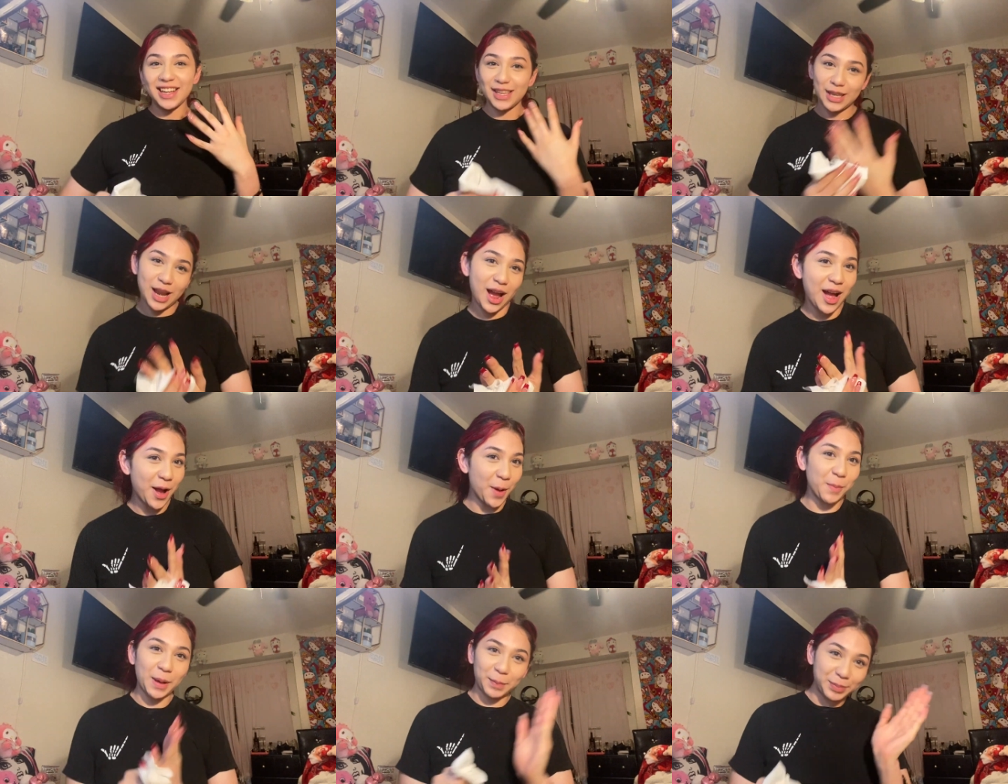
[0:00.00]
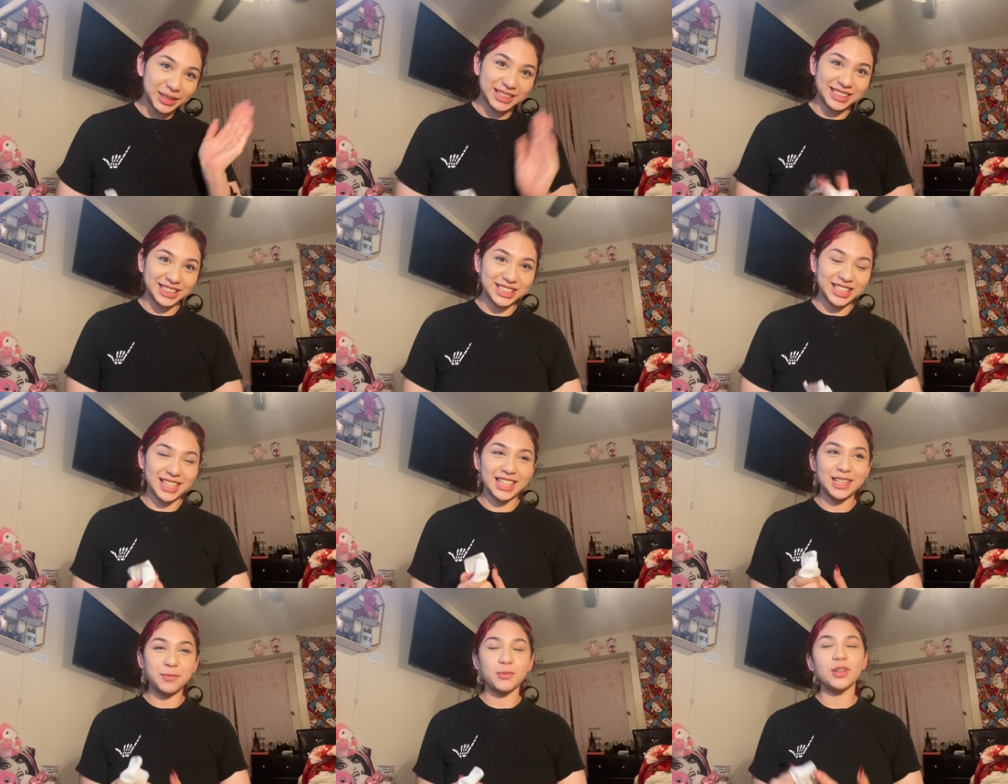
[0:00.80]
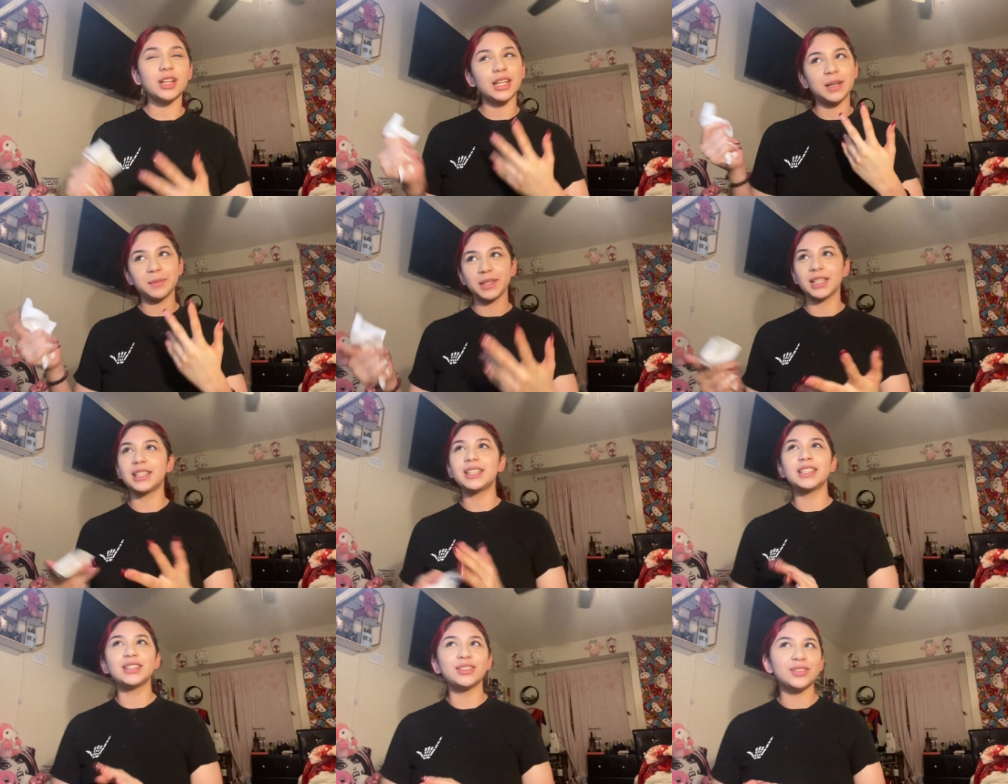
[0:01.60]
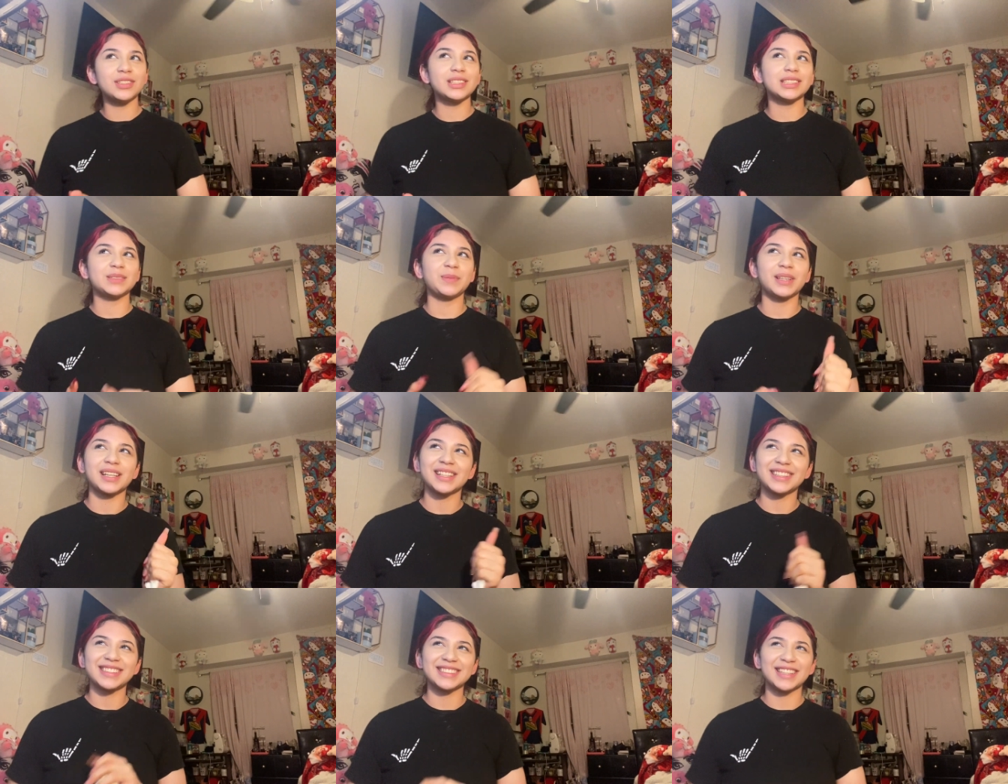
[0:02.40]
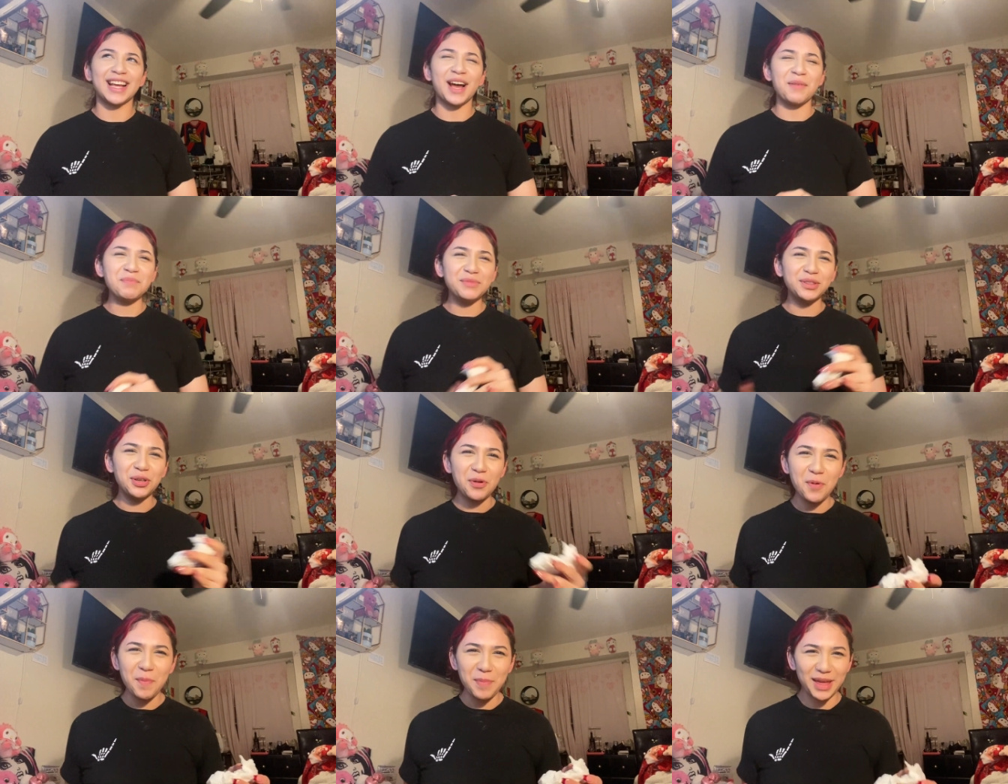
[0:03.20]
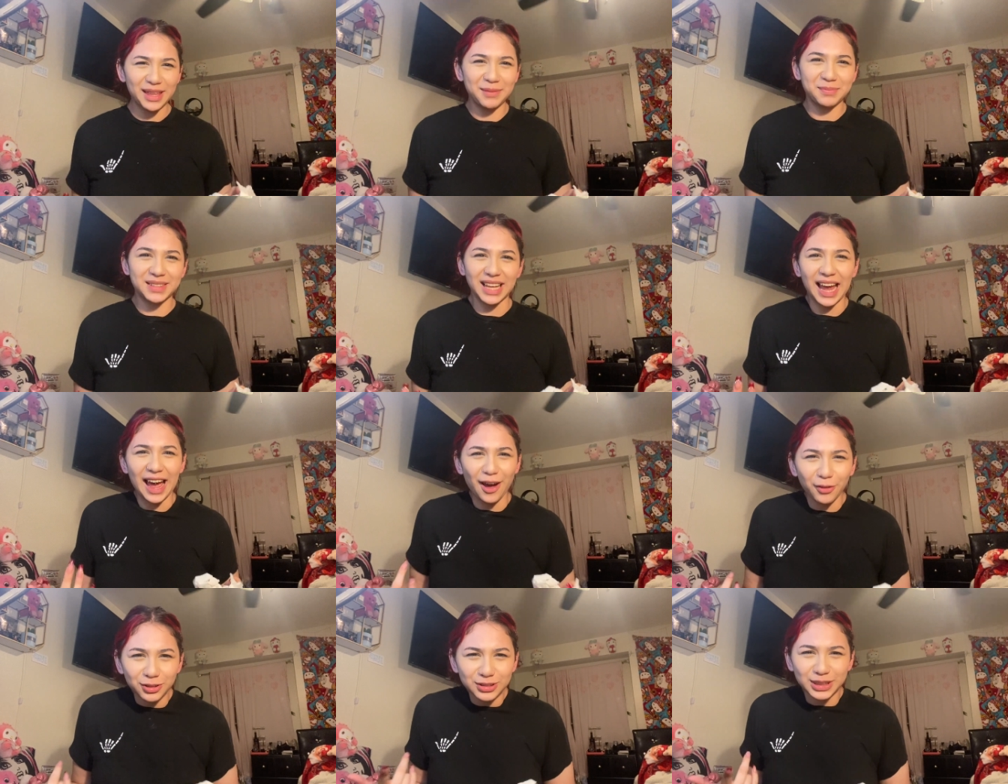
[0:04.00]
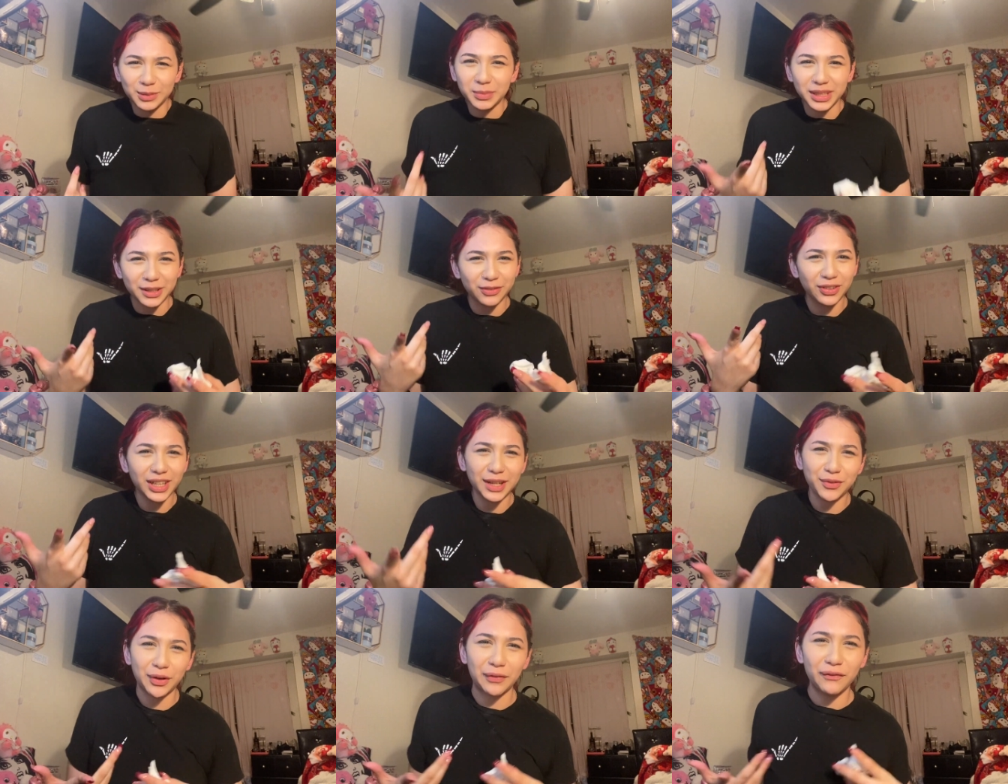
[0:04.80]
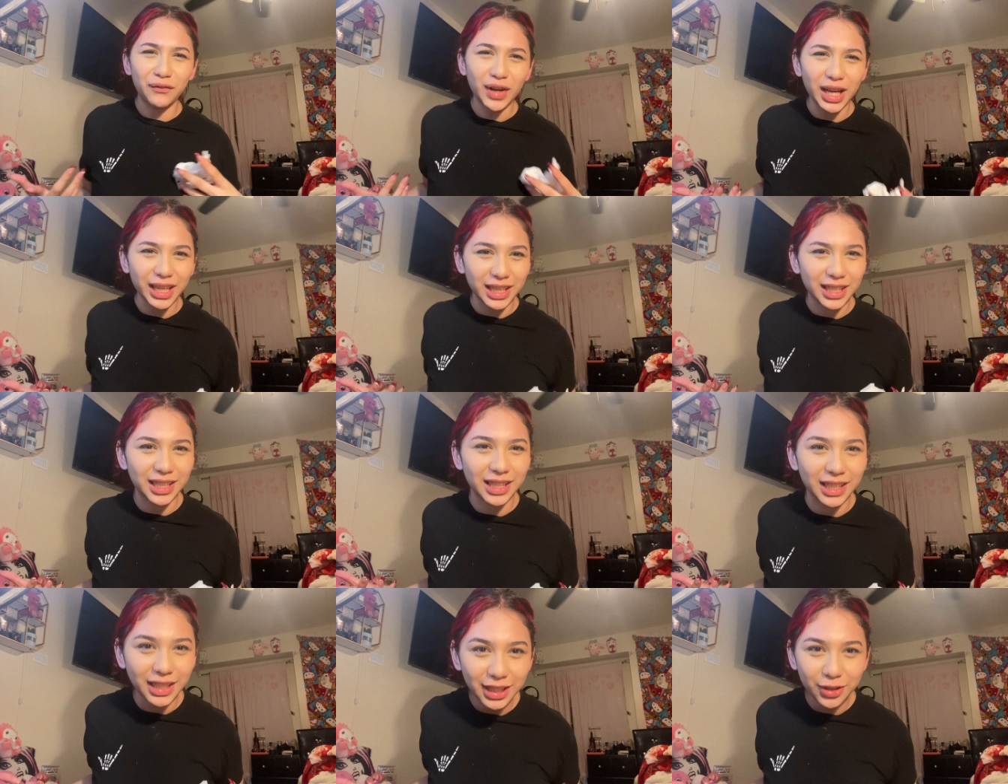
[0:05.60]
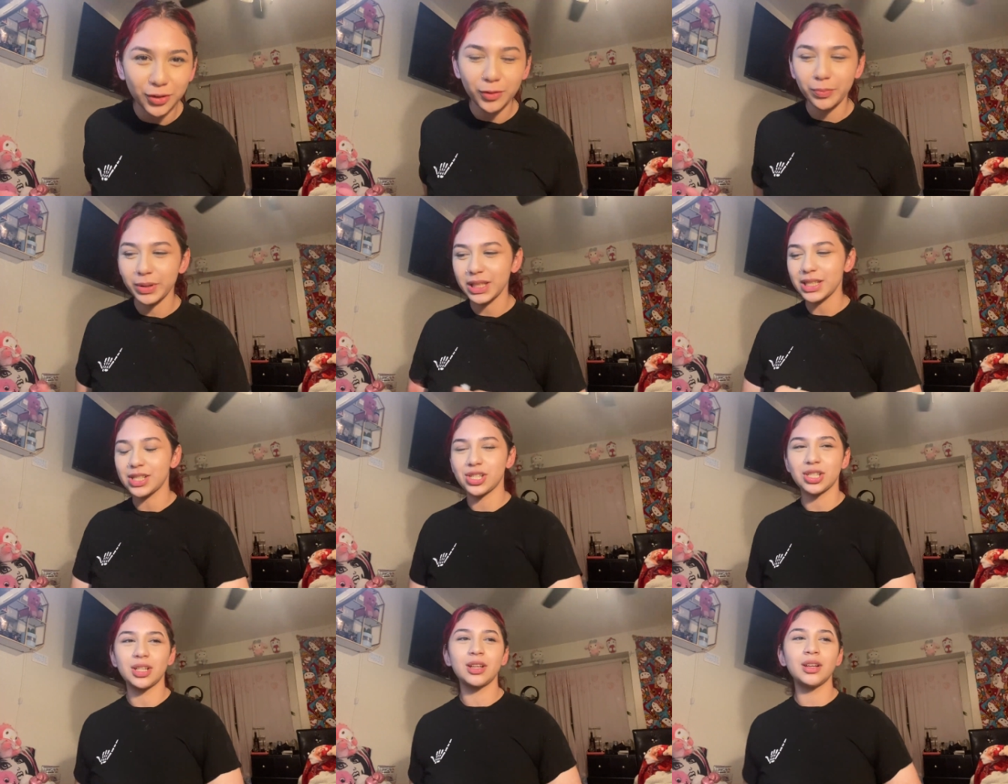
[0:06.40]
not on my pussy shit anymore and I'm gonna do this because I'm too pimped out to be afraid of a fucking needle, bitch.